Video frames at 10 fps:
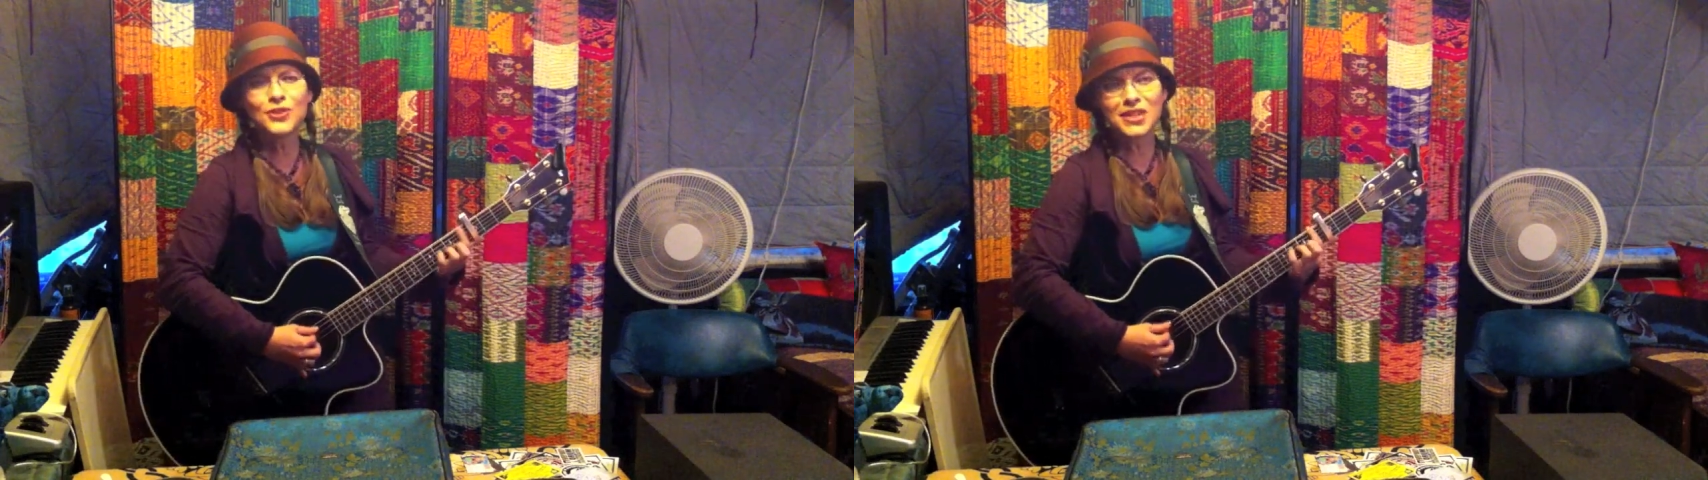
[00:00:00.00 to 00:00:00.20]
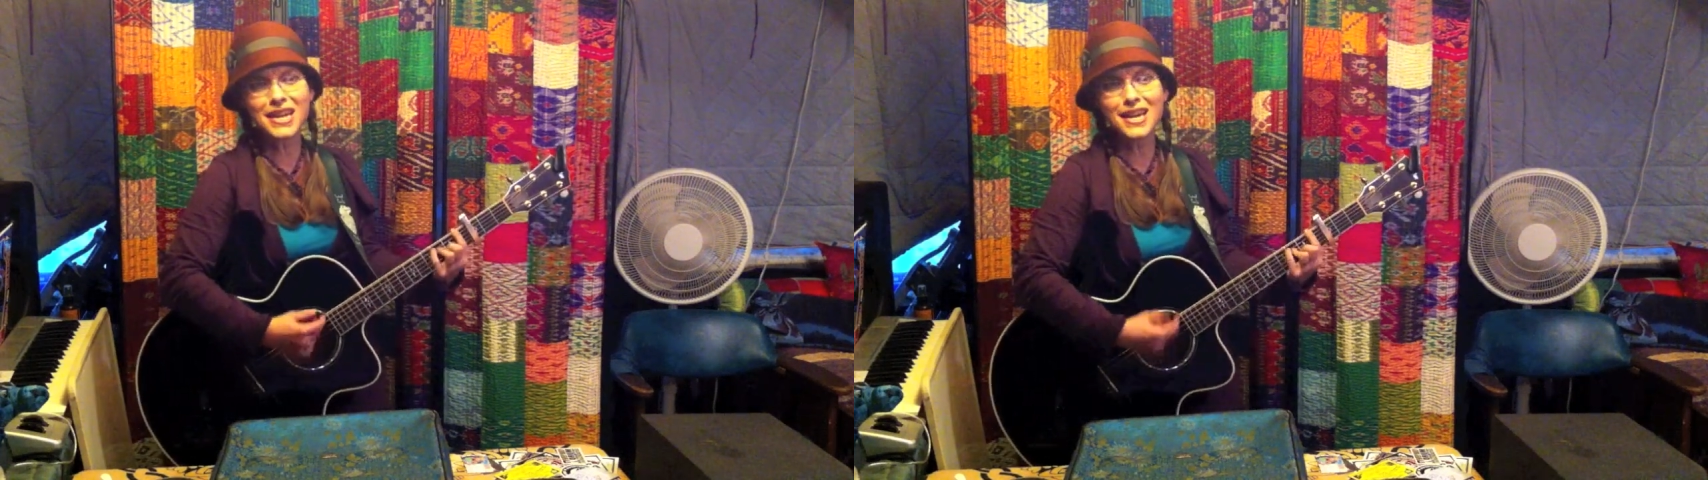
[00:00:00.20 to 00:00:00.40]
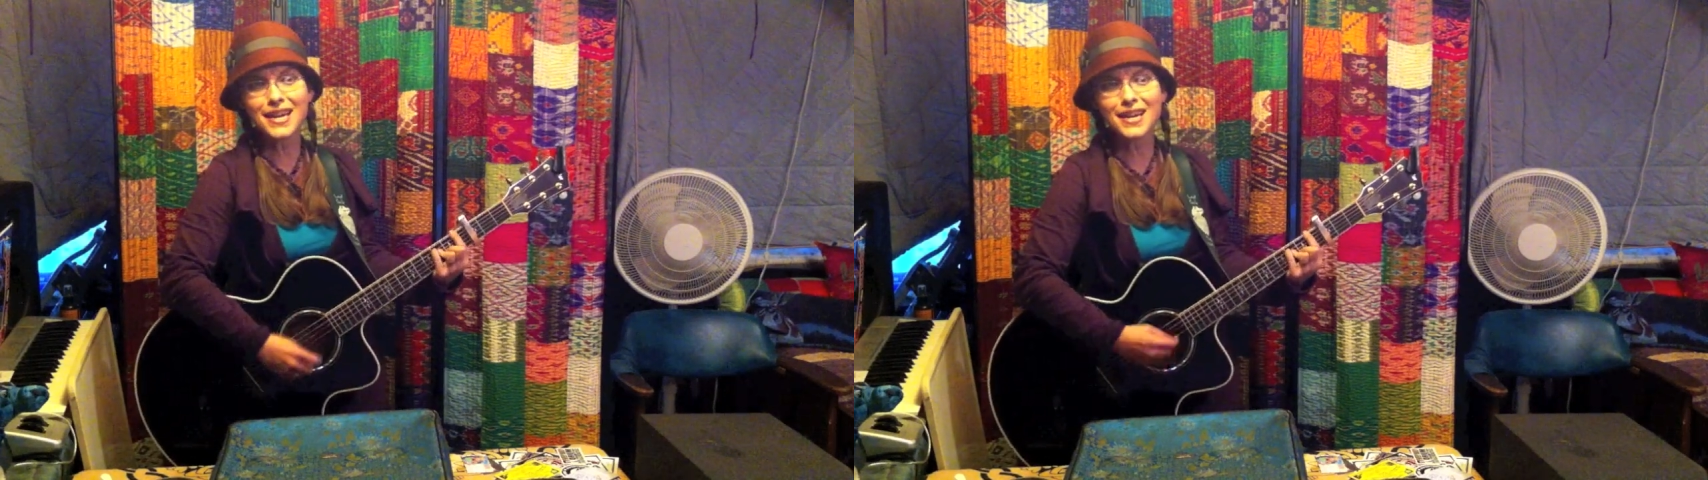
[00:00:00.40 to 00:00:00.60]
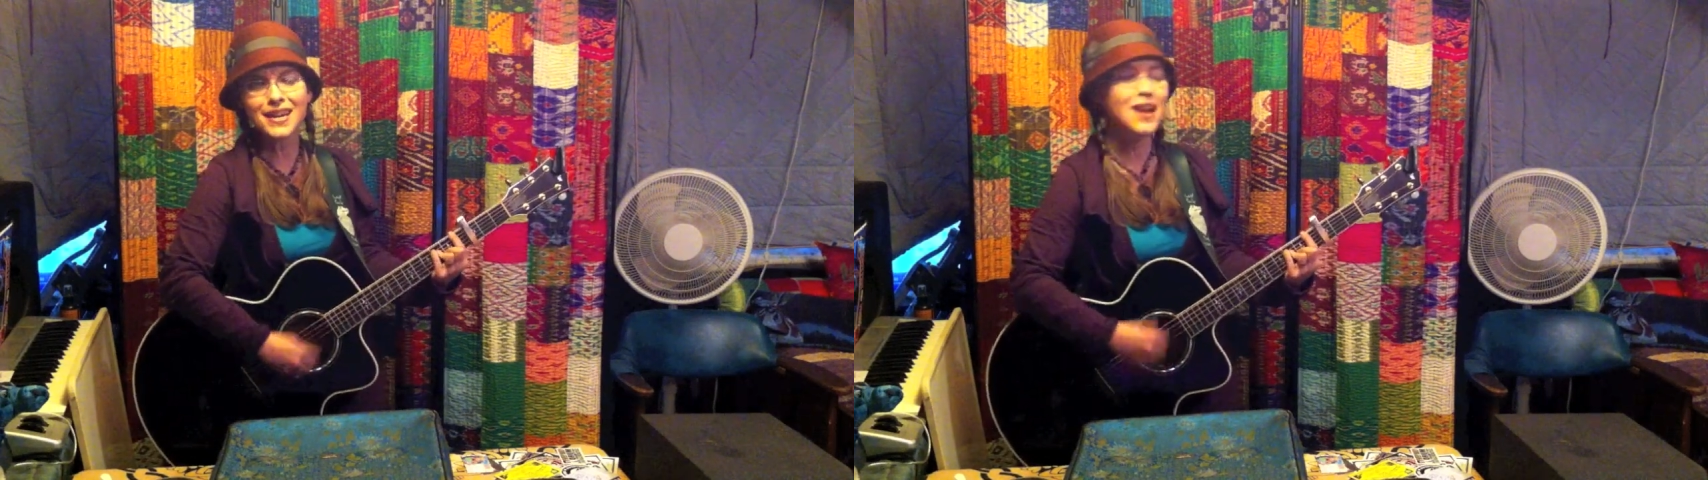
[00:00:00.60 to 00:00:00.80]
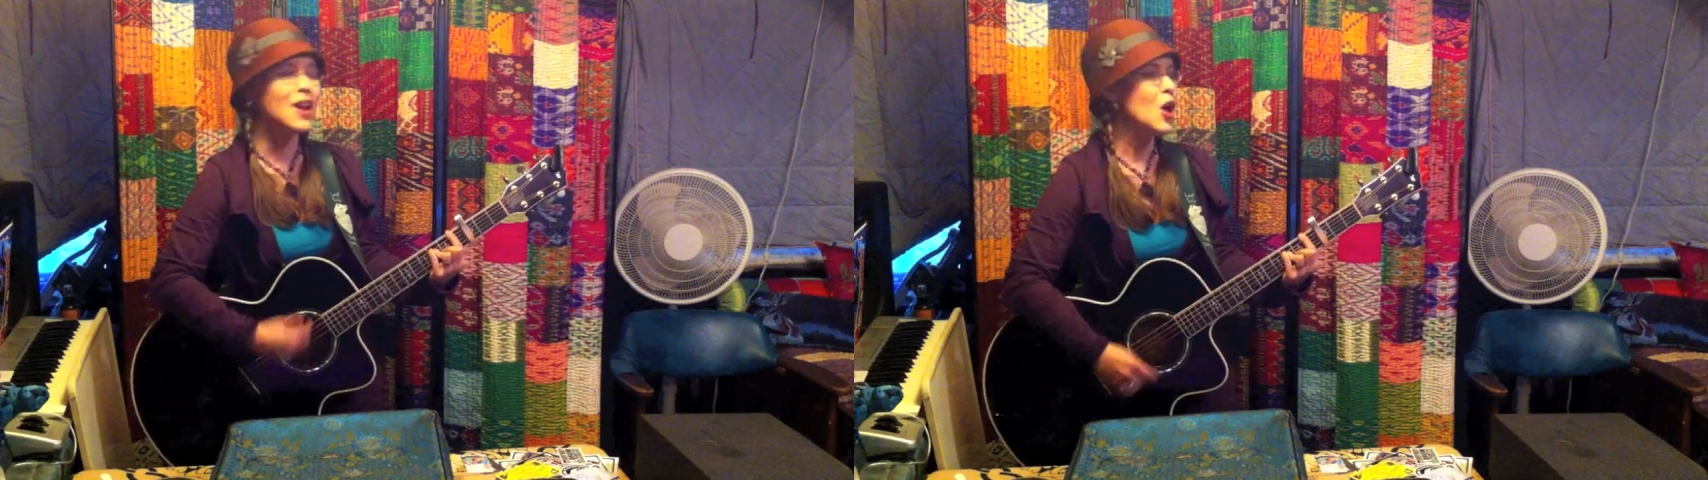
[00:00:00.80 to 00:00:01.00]
see?
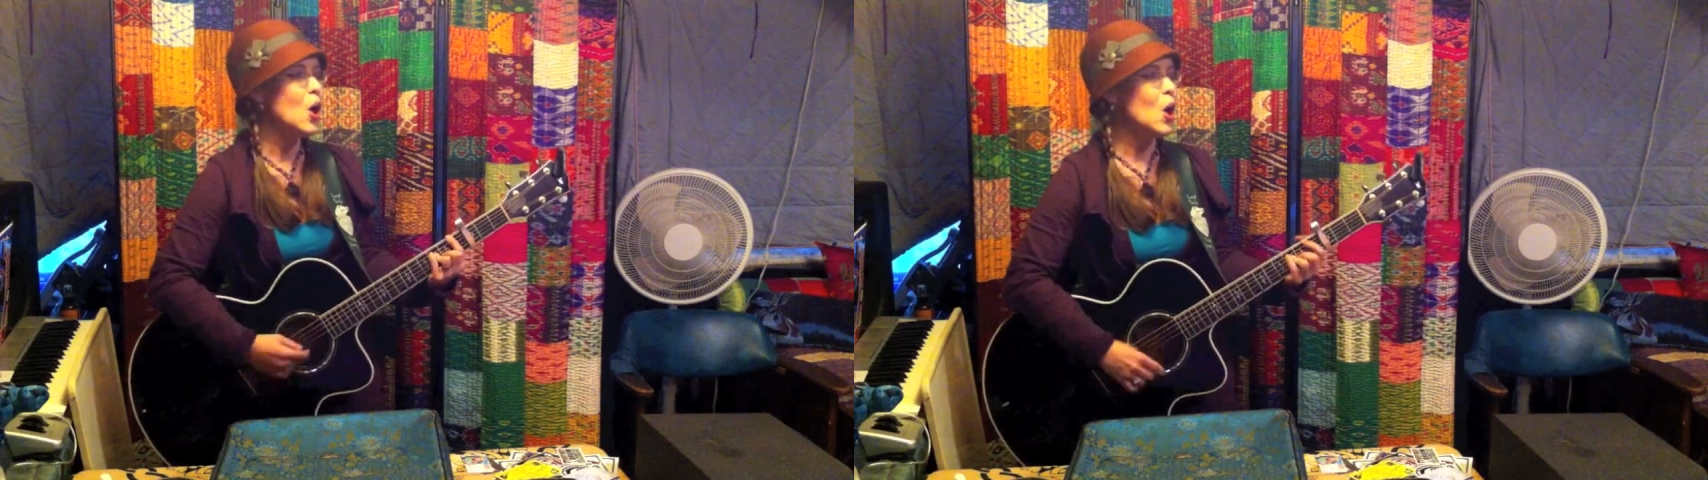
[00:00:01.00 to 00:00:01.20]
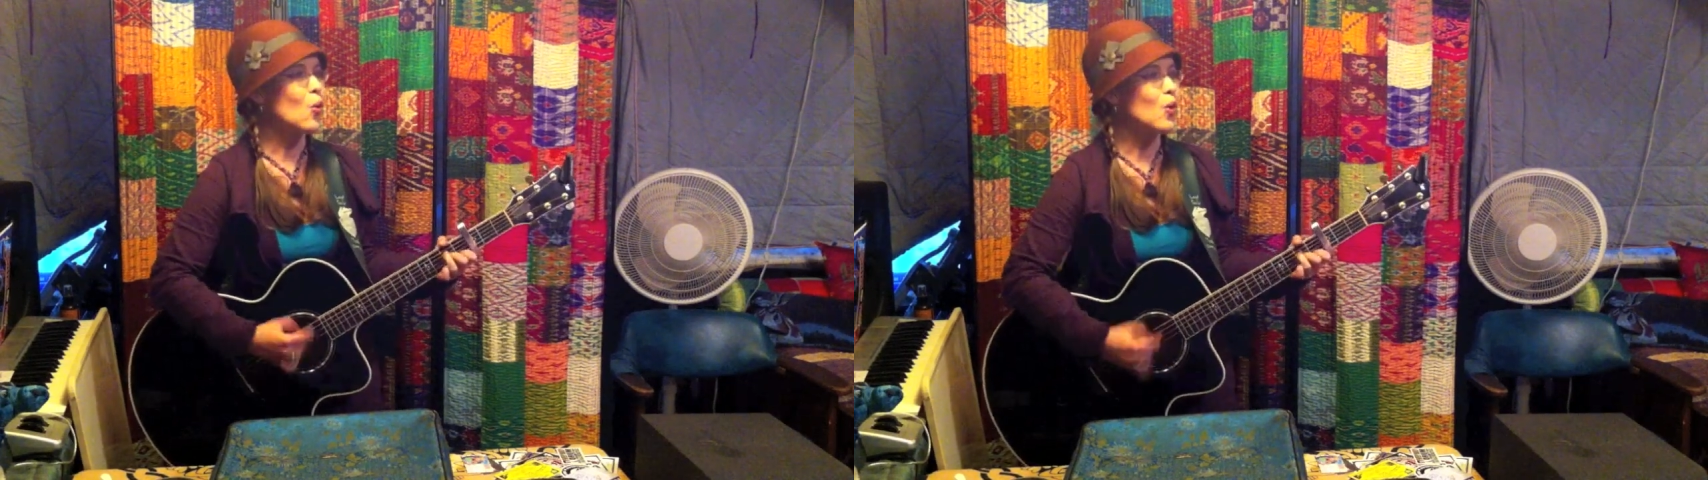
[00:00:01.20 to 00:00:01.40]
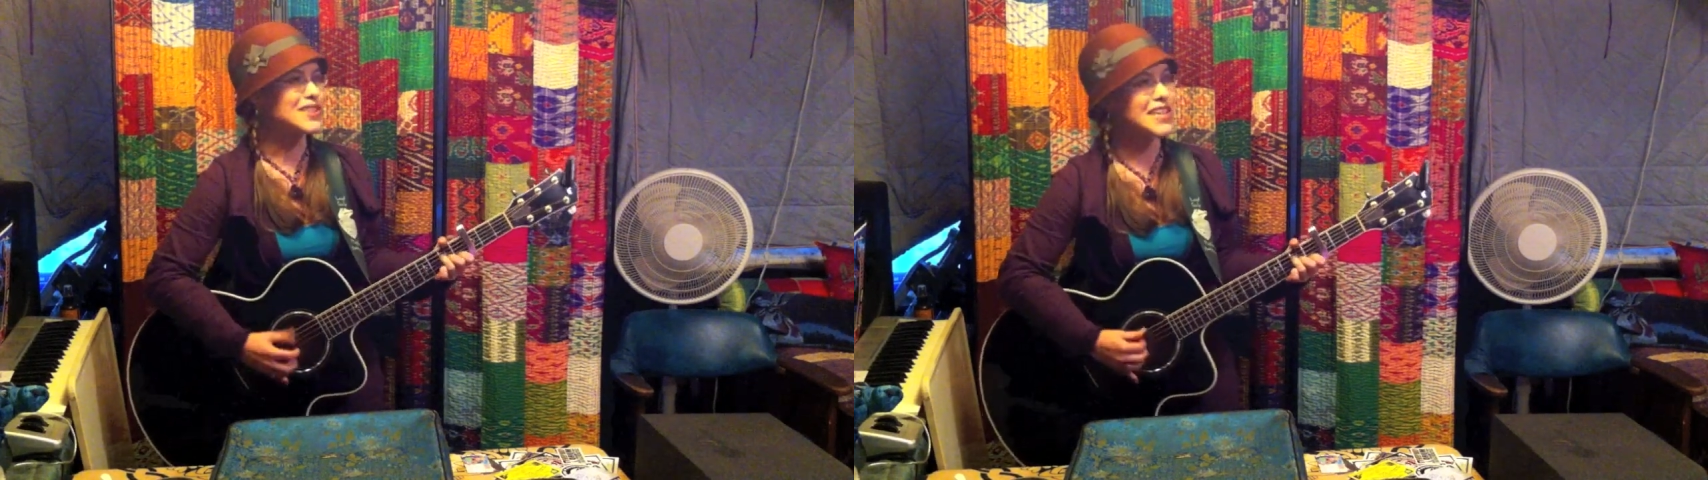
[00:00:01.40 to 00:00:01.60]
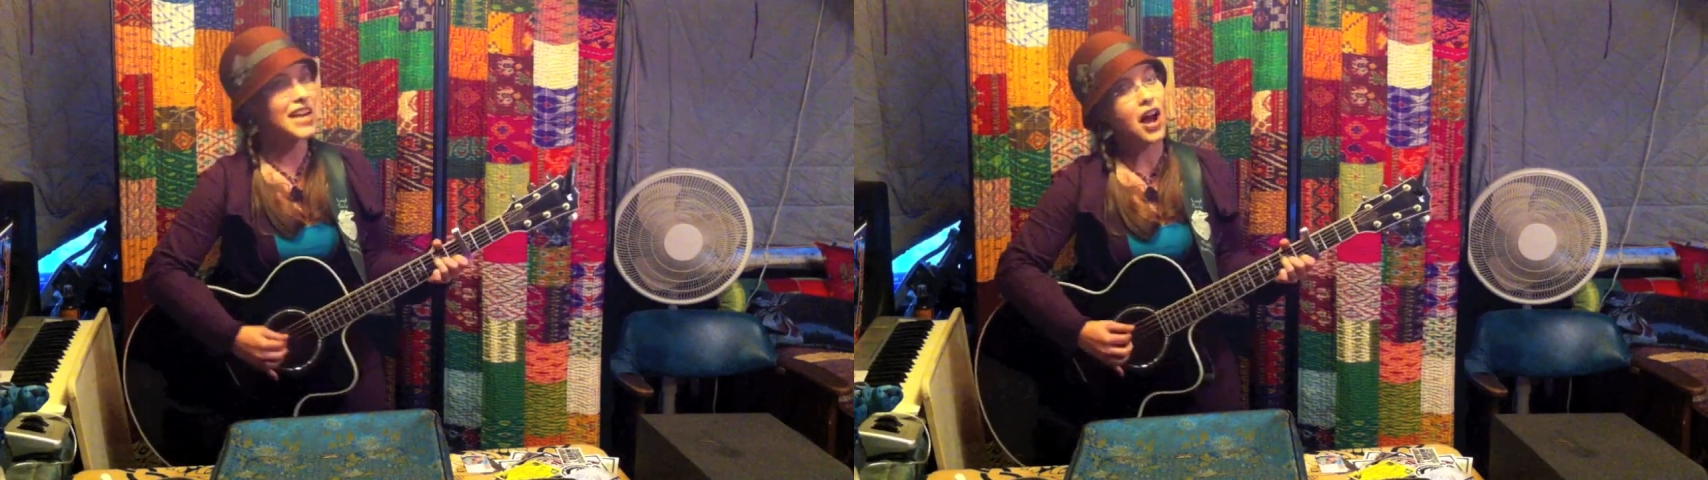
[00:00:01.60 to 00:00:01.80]
Was it